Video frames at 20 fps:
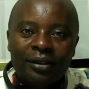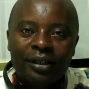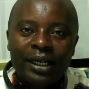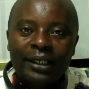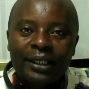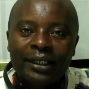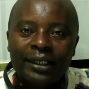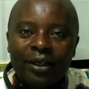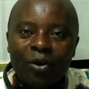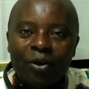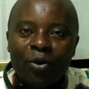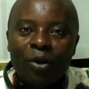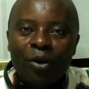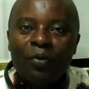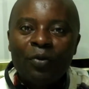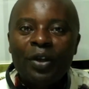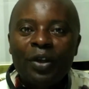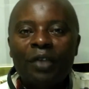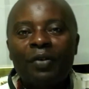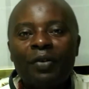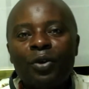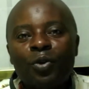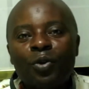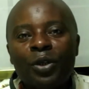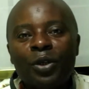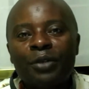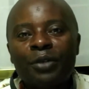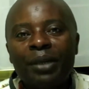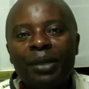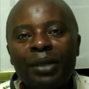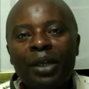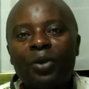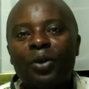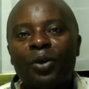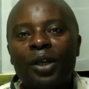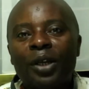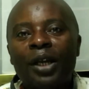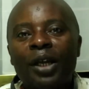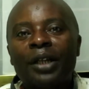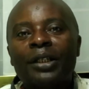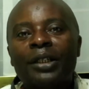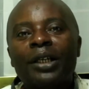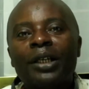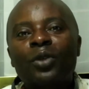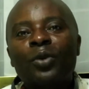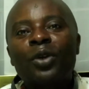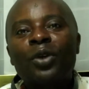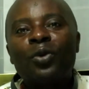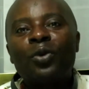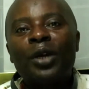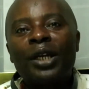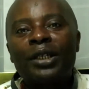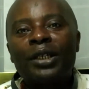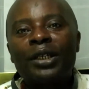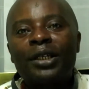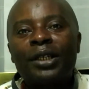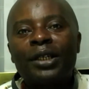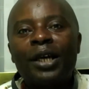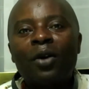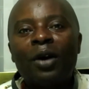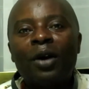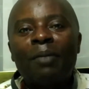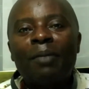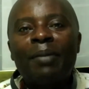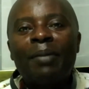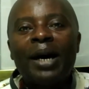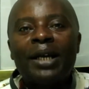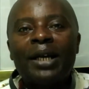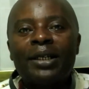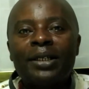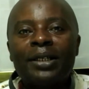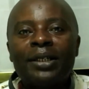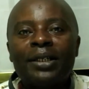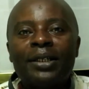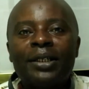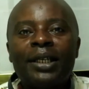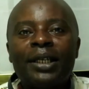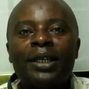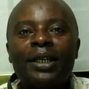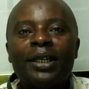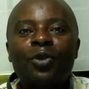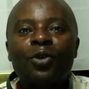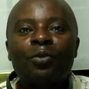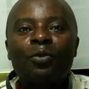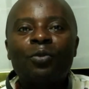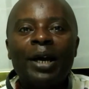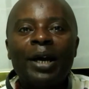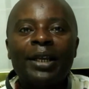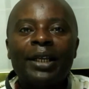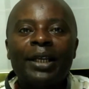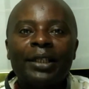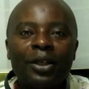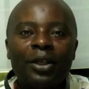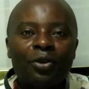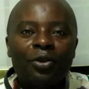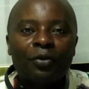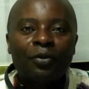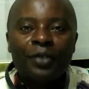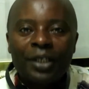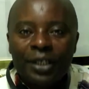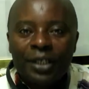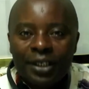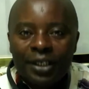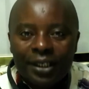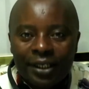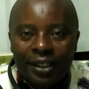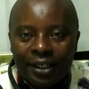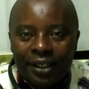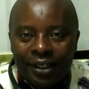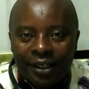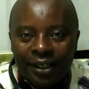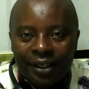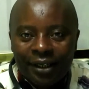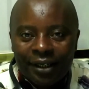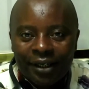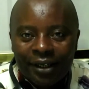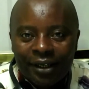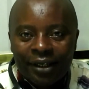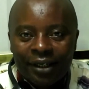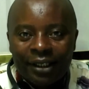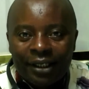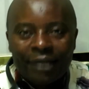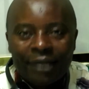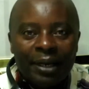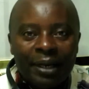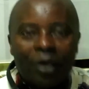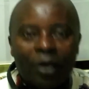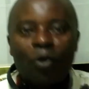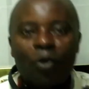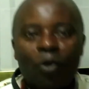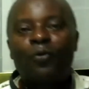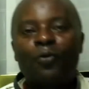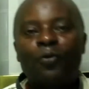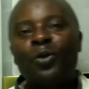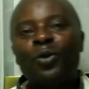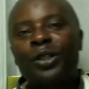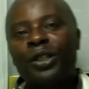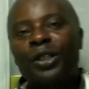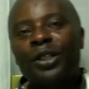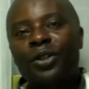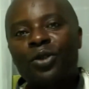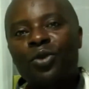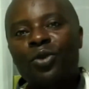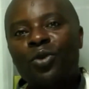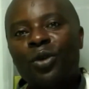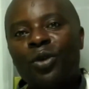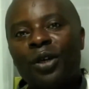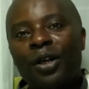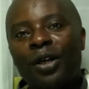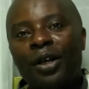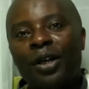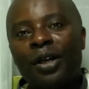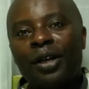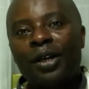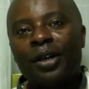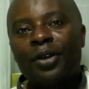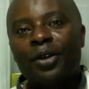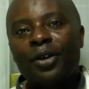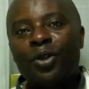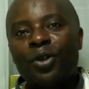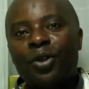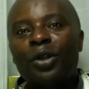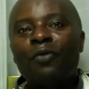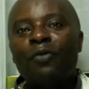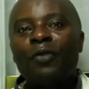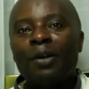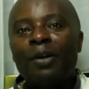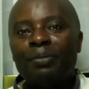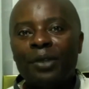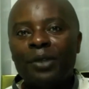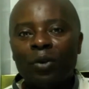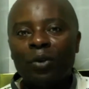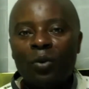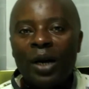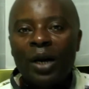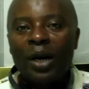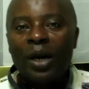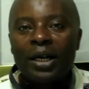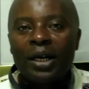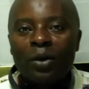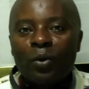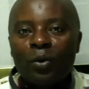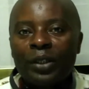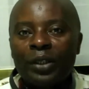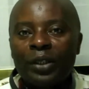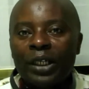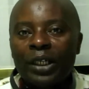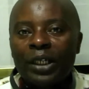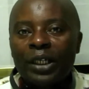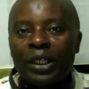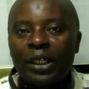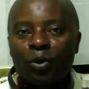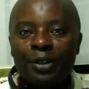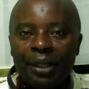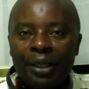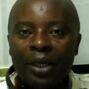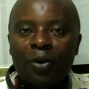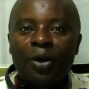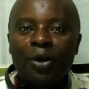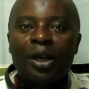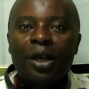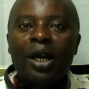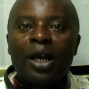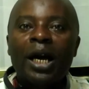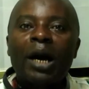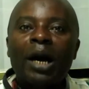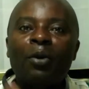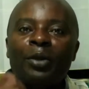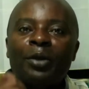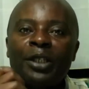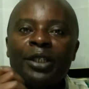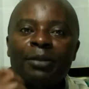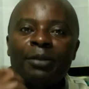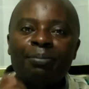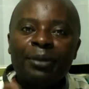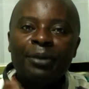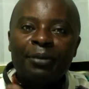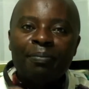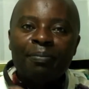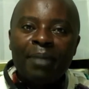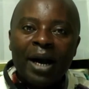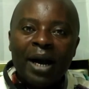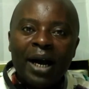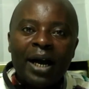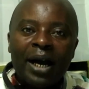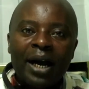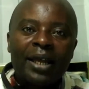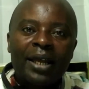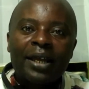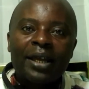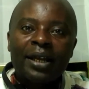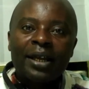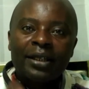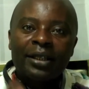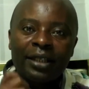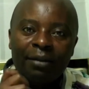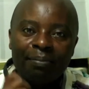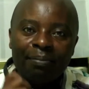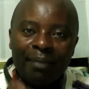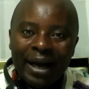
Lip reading: If you're given 20 million, that is when you get now a man deciding to marry at the age of 60. That money confuses you. So if I'm the one with that 20 million, I will simply buy the